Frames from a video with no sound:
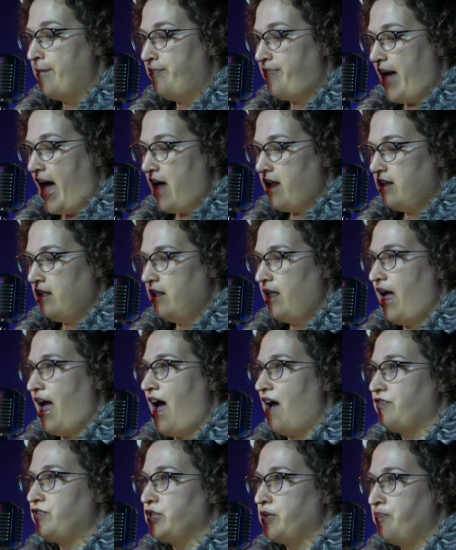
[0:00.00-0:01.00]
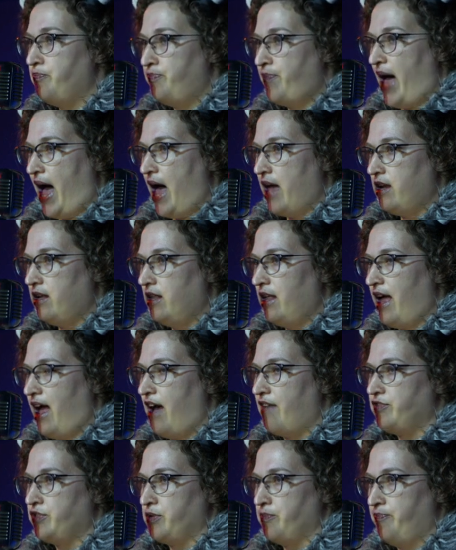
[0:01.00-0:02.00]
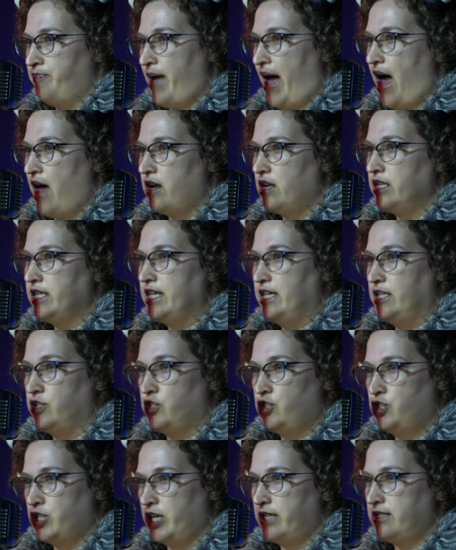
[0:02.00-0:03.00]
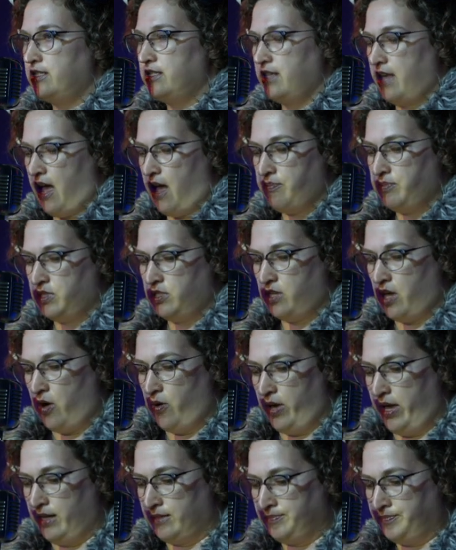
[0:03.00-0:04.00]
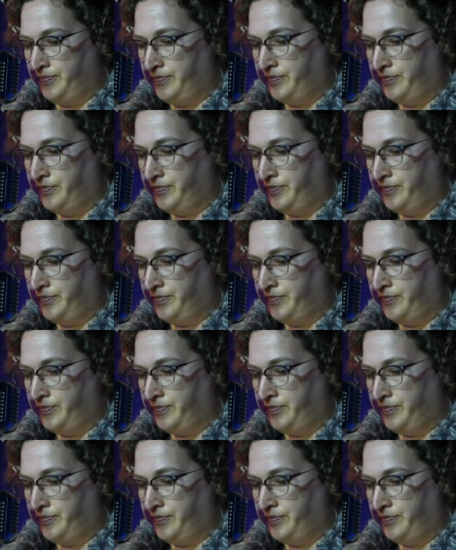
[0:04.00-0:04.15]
Battle after battle after battle, he just kept going.